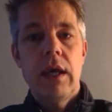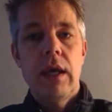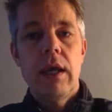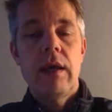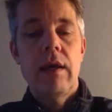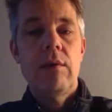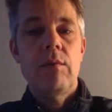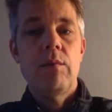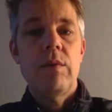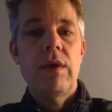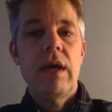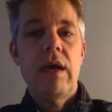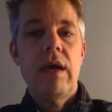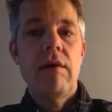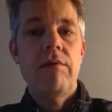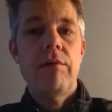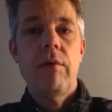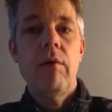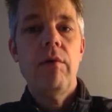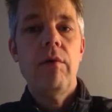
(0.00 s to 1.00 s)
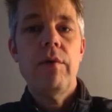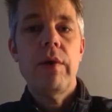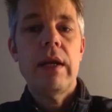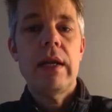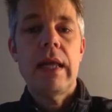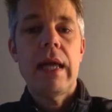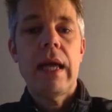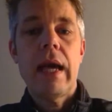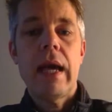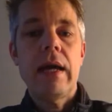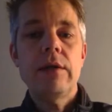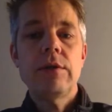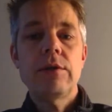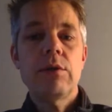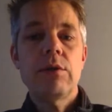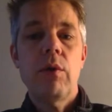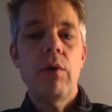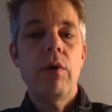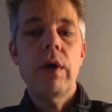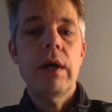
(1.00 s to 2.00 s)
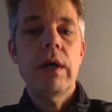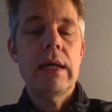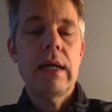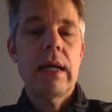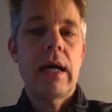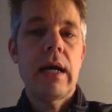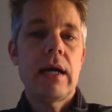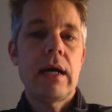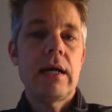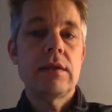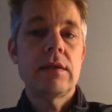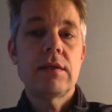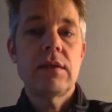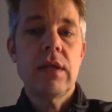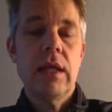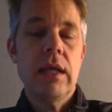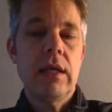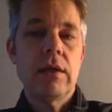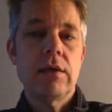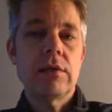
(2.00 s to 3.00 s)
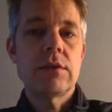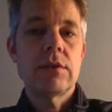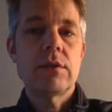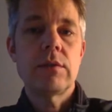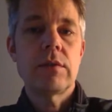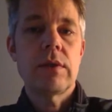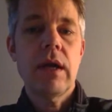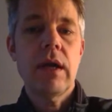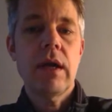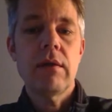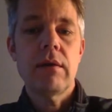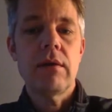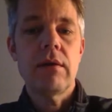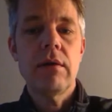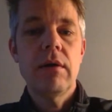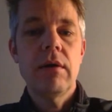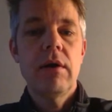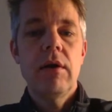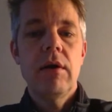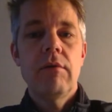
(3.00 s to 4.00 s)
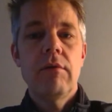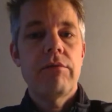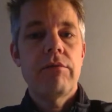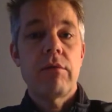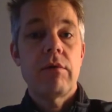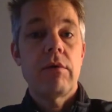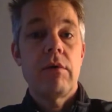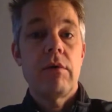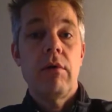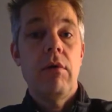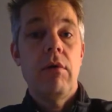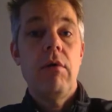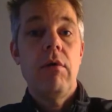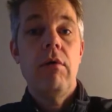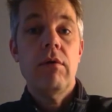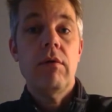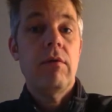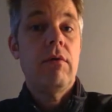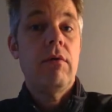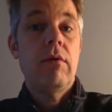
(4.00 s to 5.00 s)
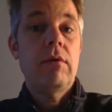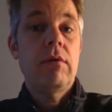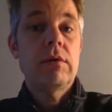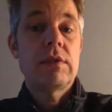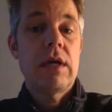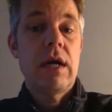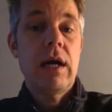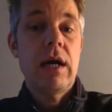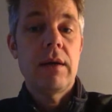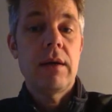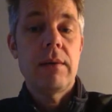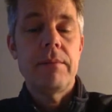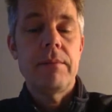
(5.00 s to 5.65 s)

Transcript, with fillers: And we have already had to organize things together for a long, long time.